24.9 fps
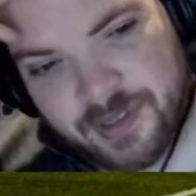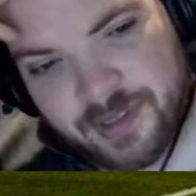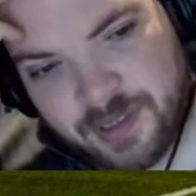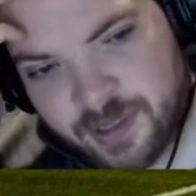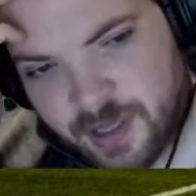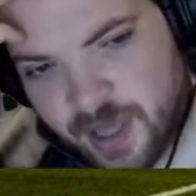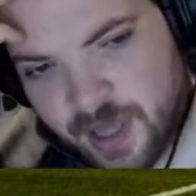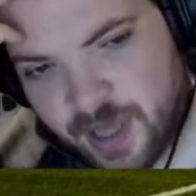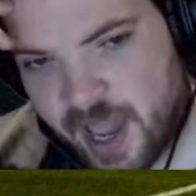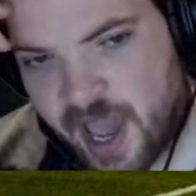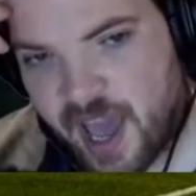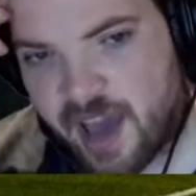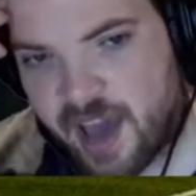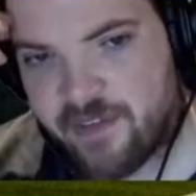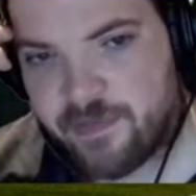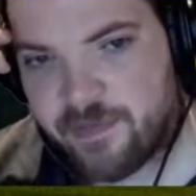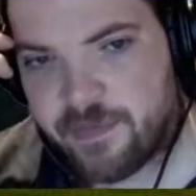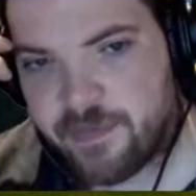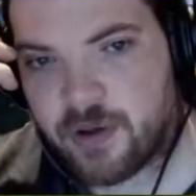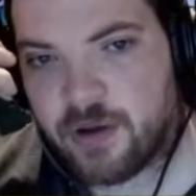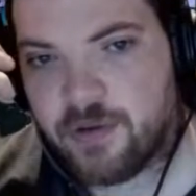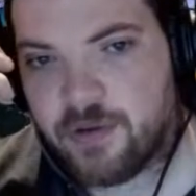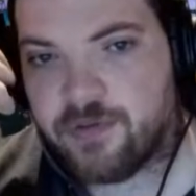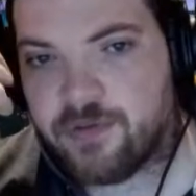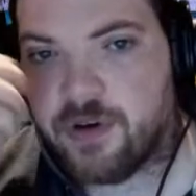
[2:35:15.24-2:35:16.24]
They have
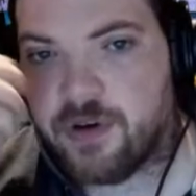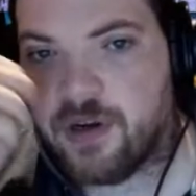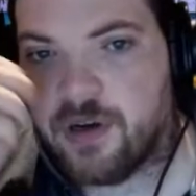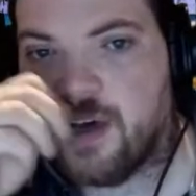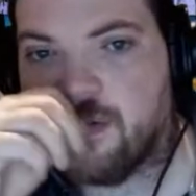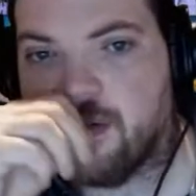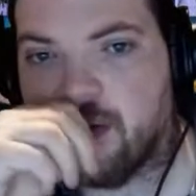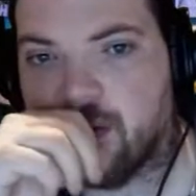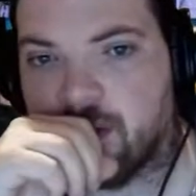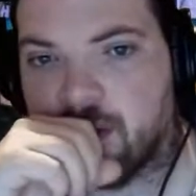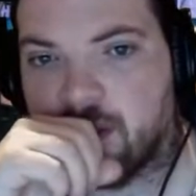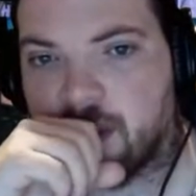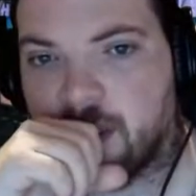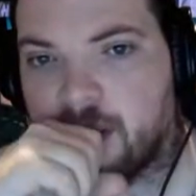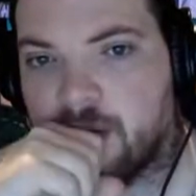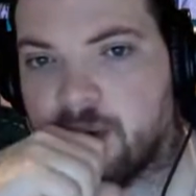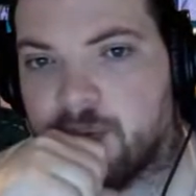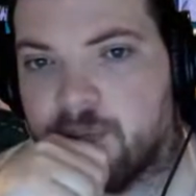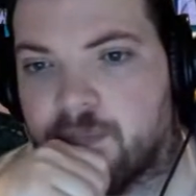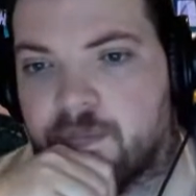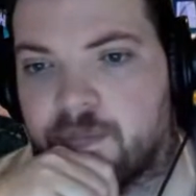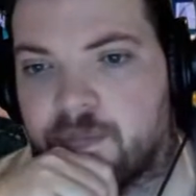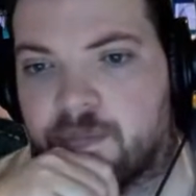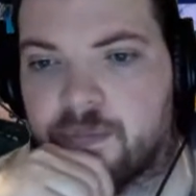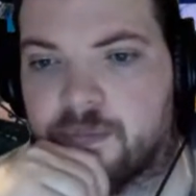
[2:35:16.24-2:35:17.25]
gone through levels, yeah.
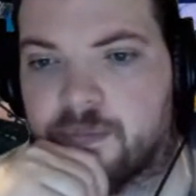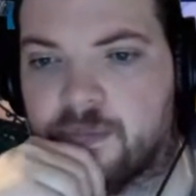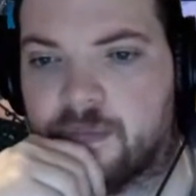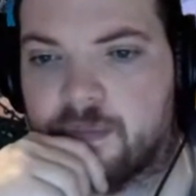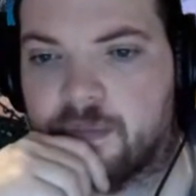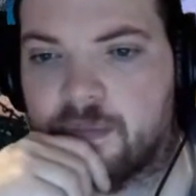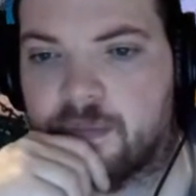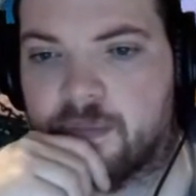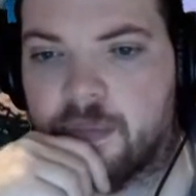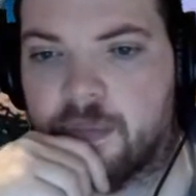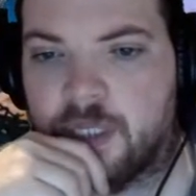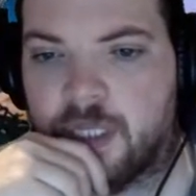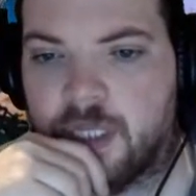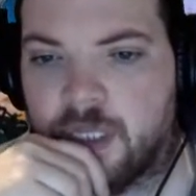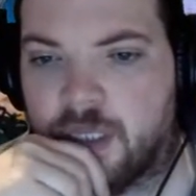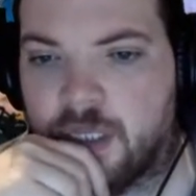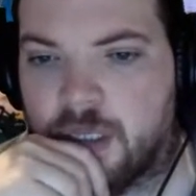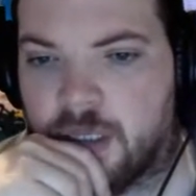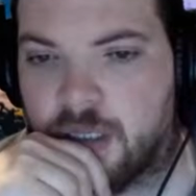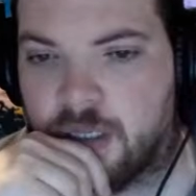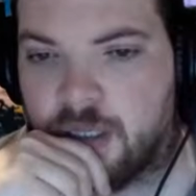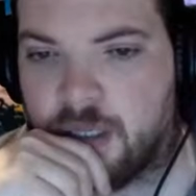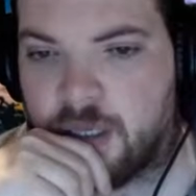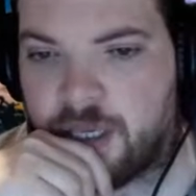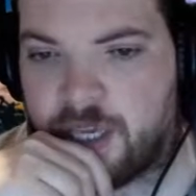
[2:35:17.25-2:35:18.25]

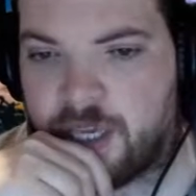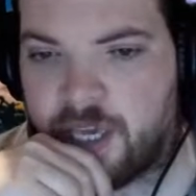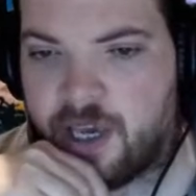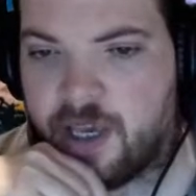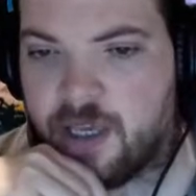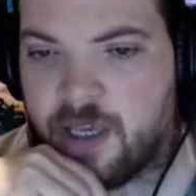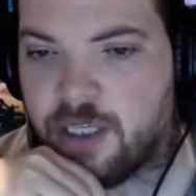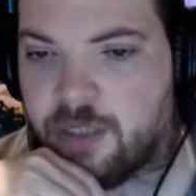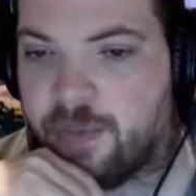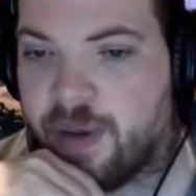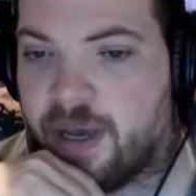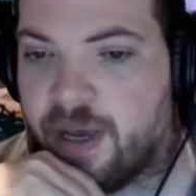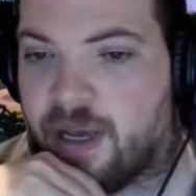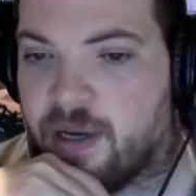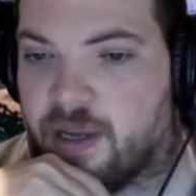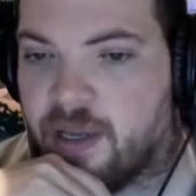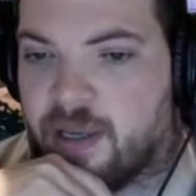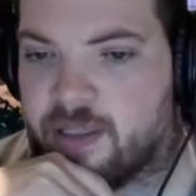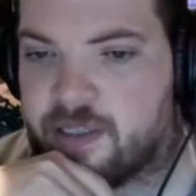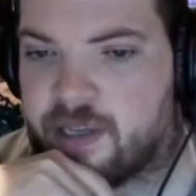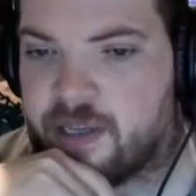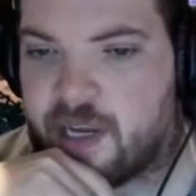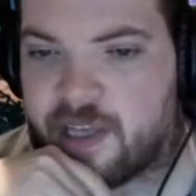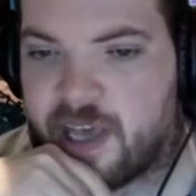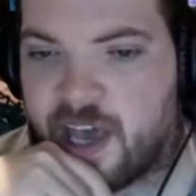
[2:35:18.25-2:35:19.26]
Gears, man.
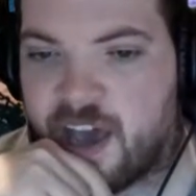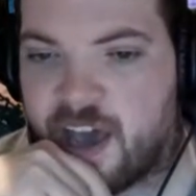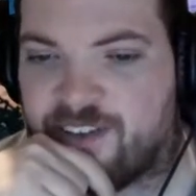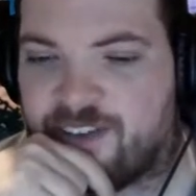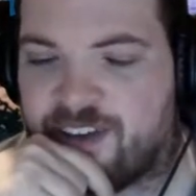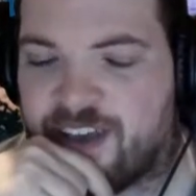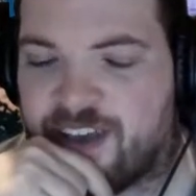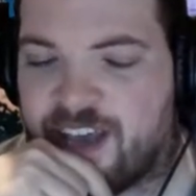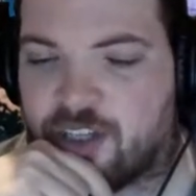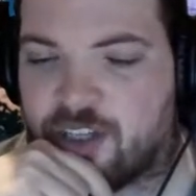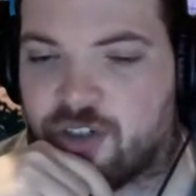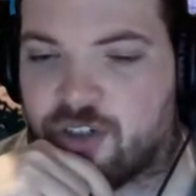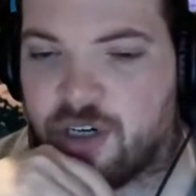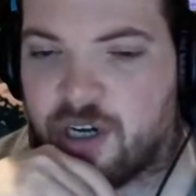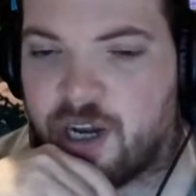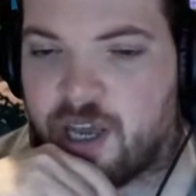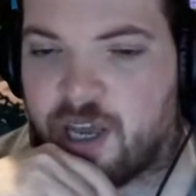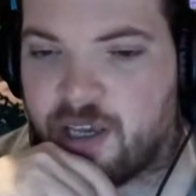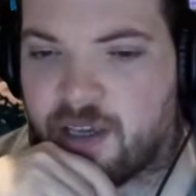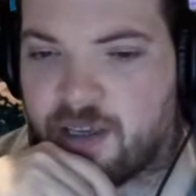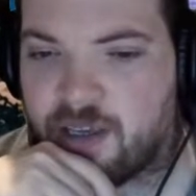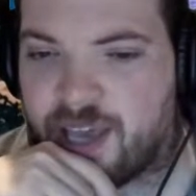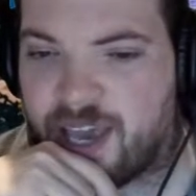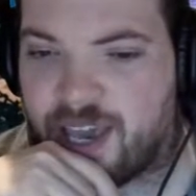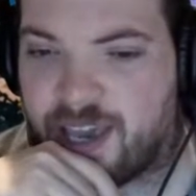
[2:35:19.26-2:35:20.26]
It's like they have extra
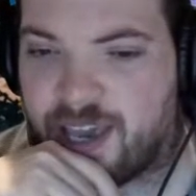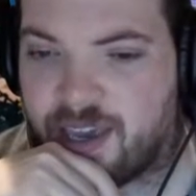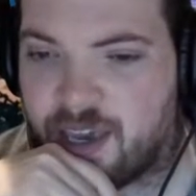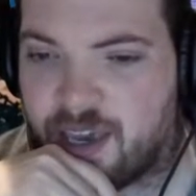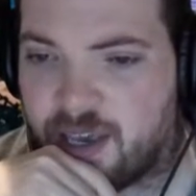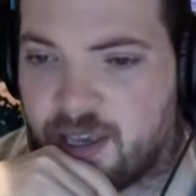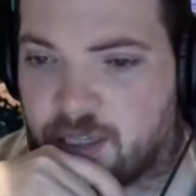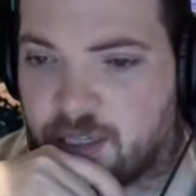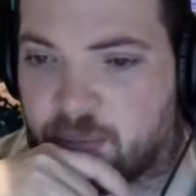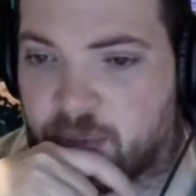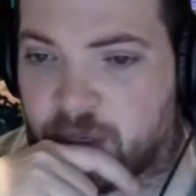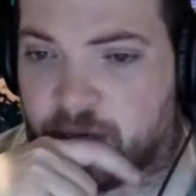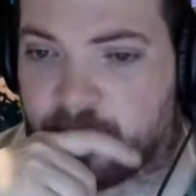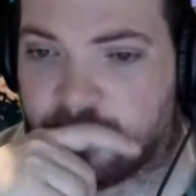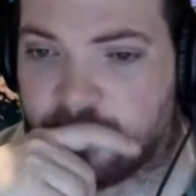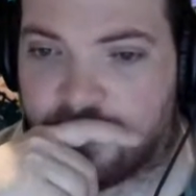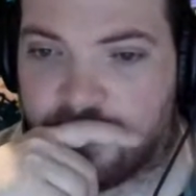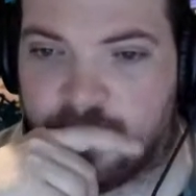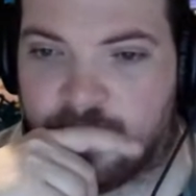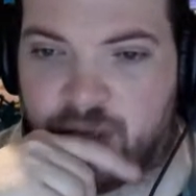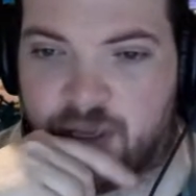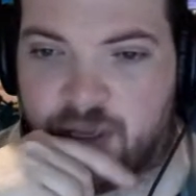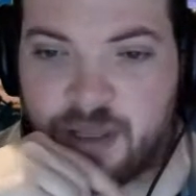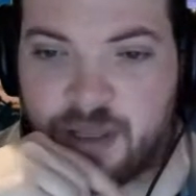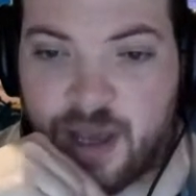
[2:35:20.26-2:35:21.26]
8 gears, mate.
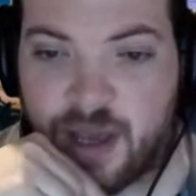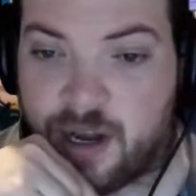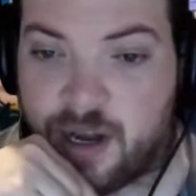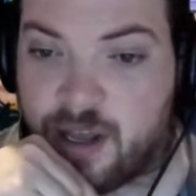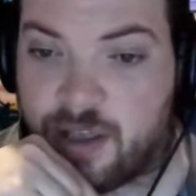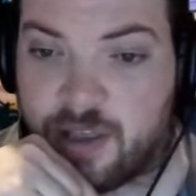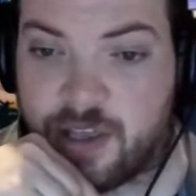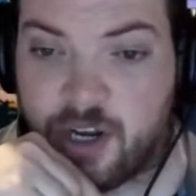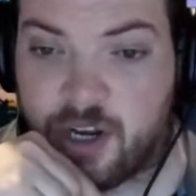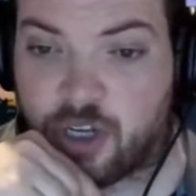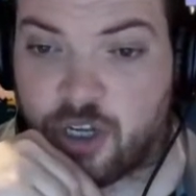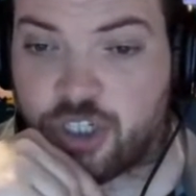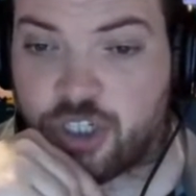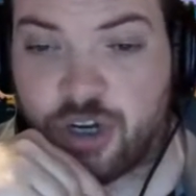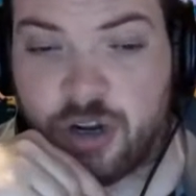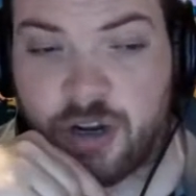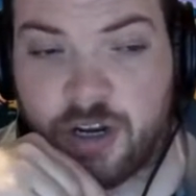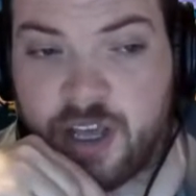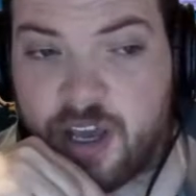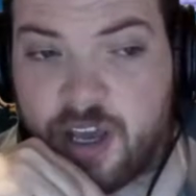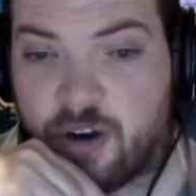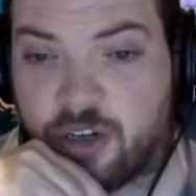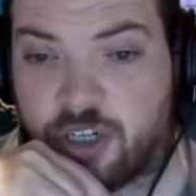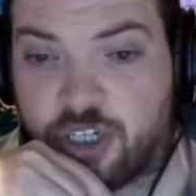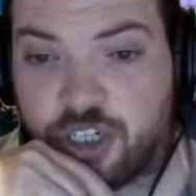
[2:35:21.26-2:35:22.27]
They're not showing.
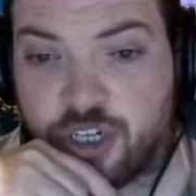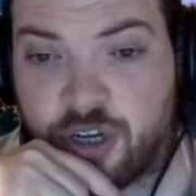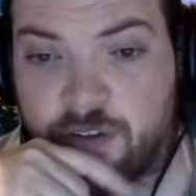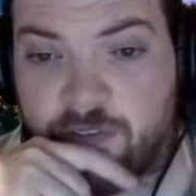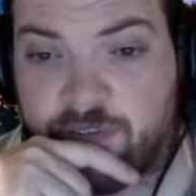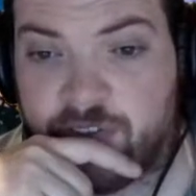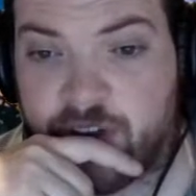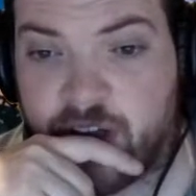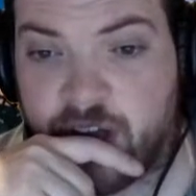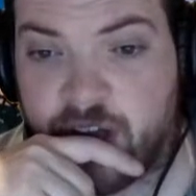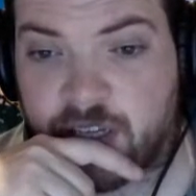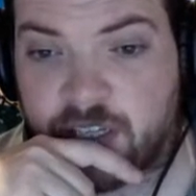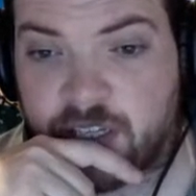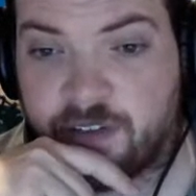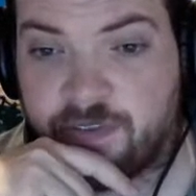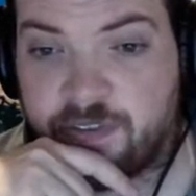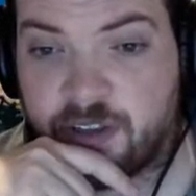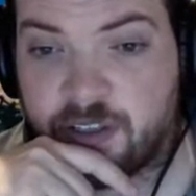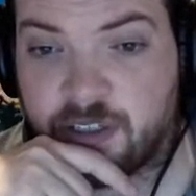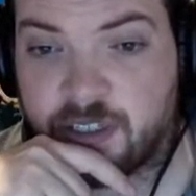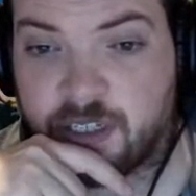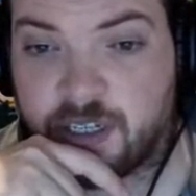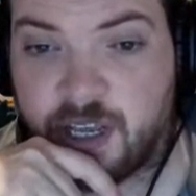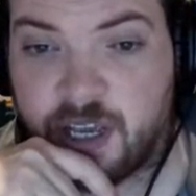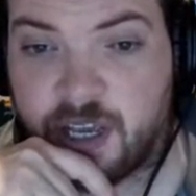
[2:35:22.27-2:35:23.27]
They're only showing first, I think,
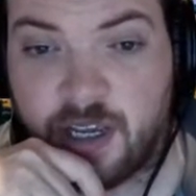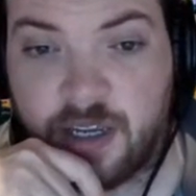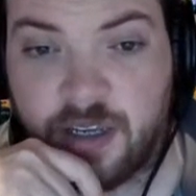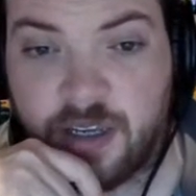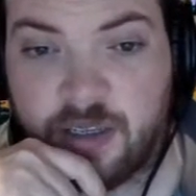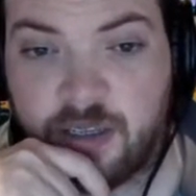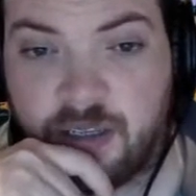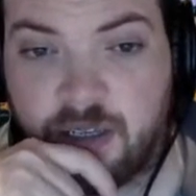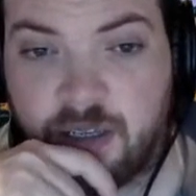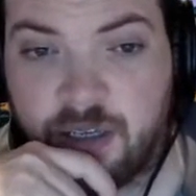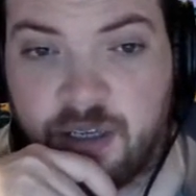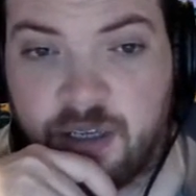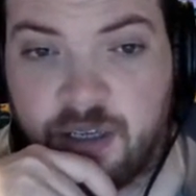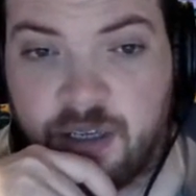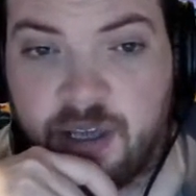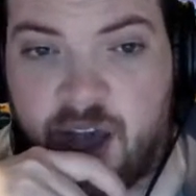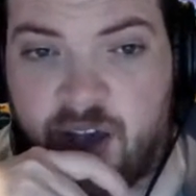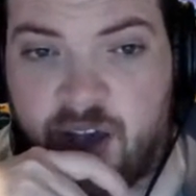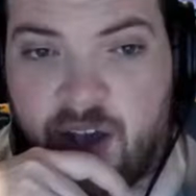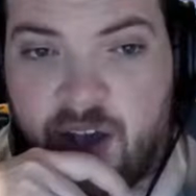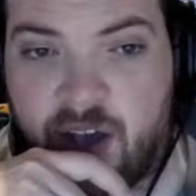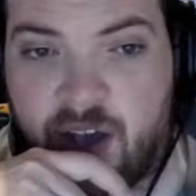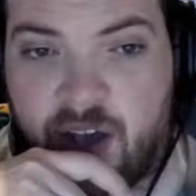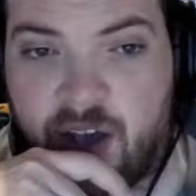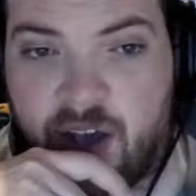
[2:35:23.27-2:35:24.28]
today. I
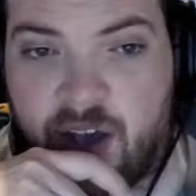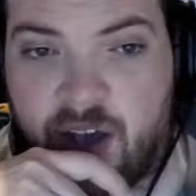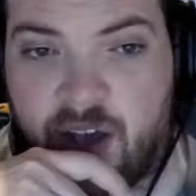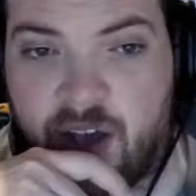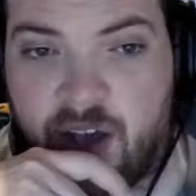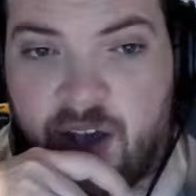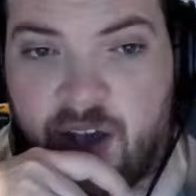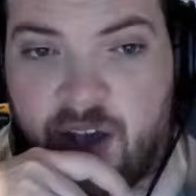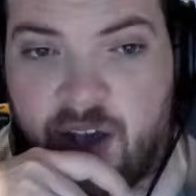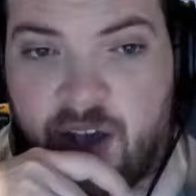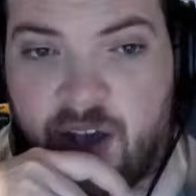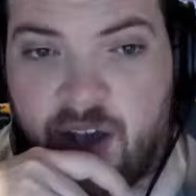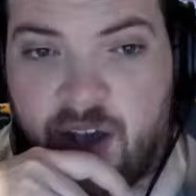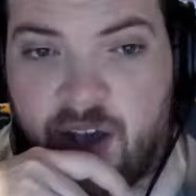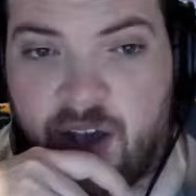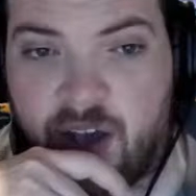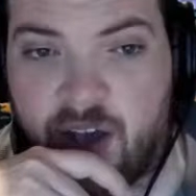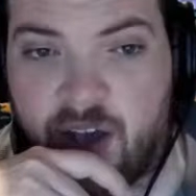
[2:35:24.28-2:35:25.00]
think they're in neutral.